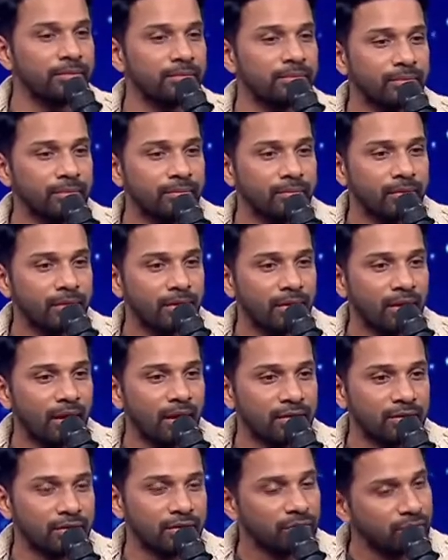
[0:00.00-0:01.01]
here.
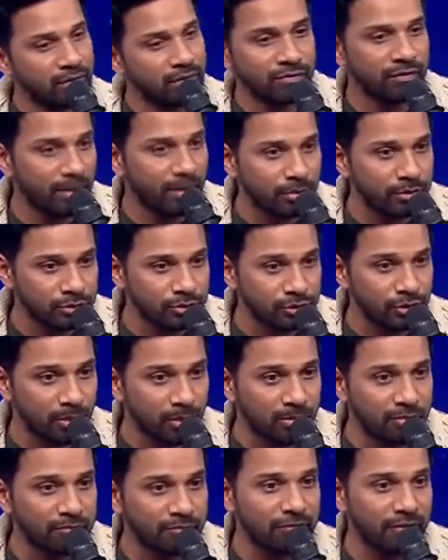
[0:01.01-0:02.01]
I think you did a fabulous
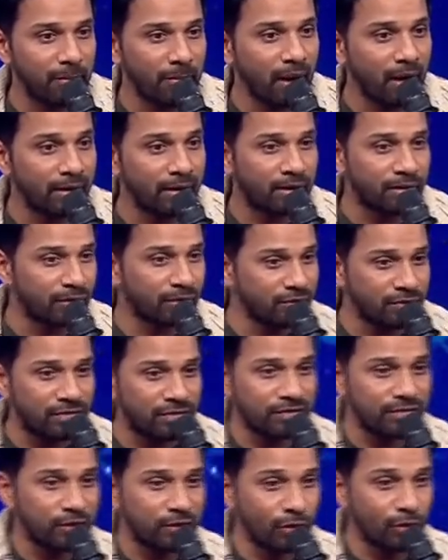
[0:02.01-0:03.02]
job from our end. You know,
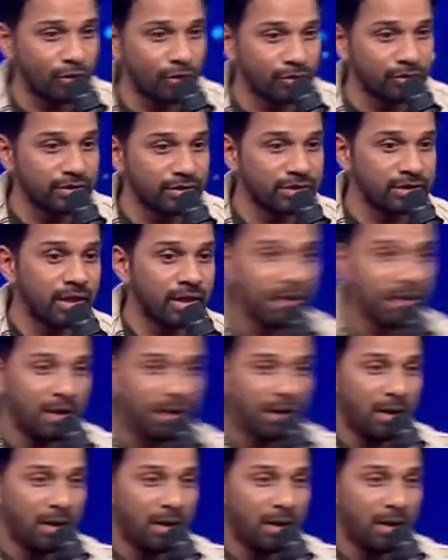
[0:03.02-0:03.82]
we've never told you this,